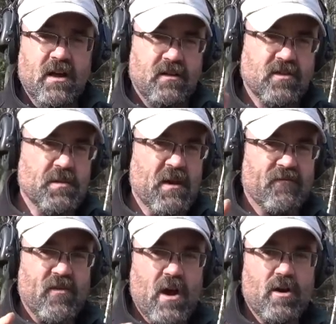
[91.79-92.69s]
This is gonna be a
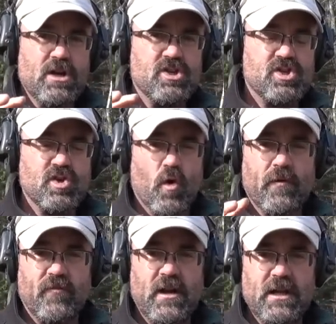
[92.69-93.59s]
very
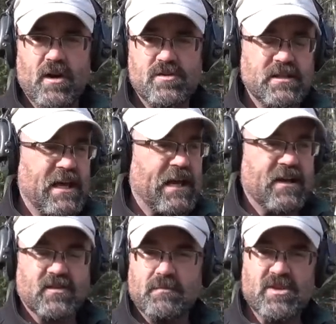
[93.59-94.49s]
short video today
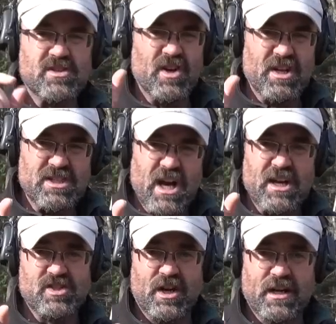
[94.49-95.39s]
because I'm just gonna
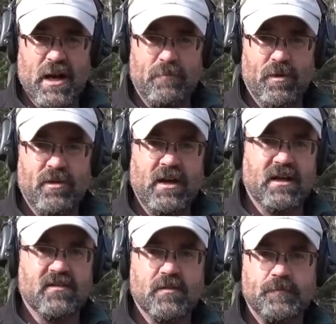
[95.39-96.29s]
touch on a couple
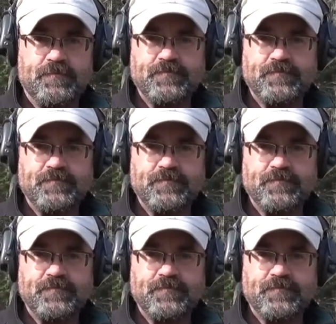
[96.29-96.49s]
things.